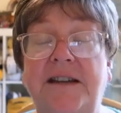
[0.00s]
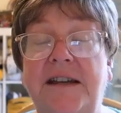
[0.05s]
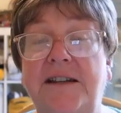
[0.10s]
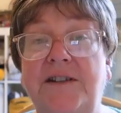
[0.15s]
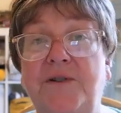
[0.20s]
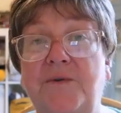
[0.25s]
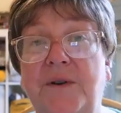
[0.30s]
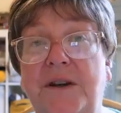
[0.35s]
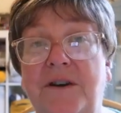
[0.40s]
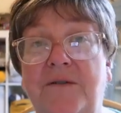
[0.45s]
they
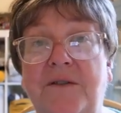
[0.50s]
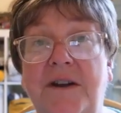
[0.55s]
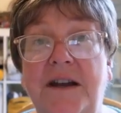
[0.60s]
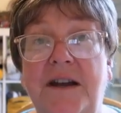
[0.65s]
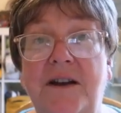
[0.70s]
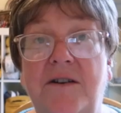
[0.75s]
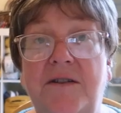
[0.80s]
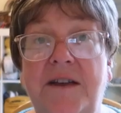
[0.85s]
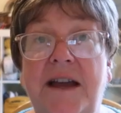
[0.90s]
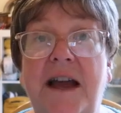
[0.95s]
do it every
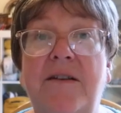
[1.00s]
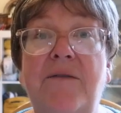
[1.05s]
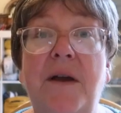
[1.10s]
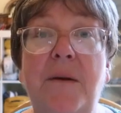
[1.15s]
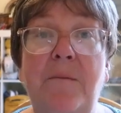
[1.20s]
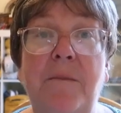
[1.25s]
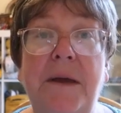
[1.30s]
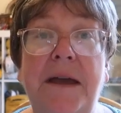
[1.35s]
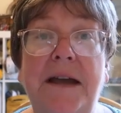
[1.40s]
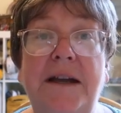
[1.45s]
year, they have
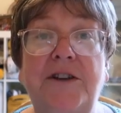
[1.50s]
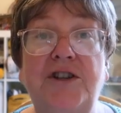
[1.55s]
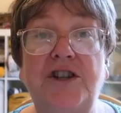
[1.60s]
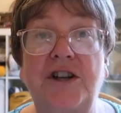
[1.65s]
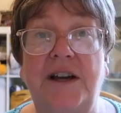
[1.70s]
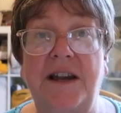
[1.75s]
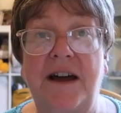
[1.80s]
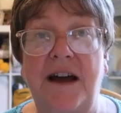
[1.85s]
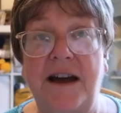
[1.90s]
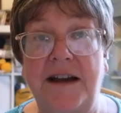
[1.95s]
a big
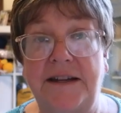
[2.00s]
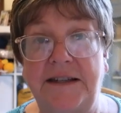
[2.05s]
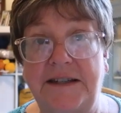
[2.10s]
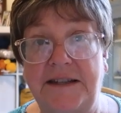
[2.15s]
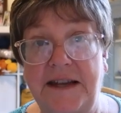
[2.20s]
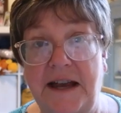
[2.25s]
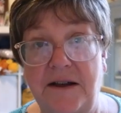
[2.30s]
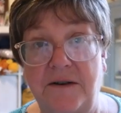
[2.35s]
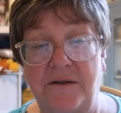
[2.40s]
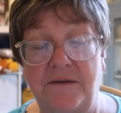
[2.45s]
July
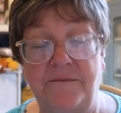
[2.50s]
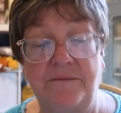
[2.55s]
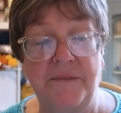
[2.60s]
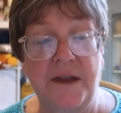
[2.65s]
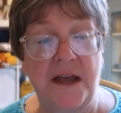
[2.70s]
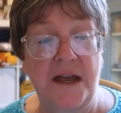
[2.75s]
sale.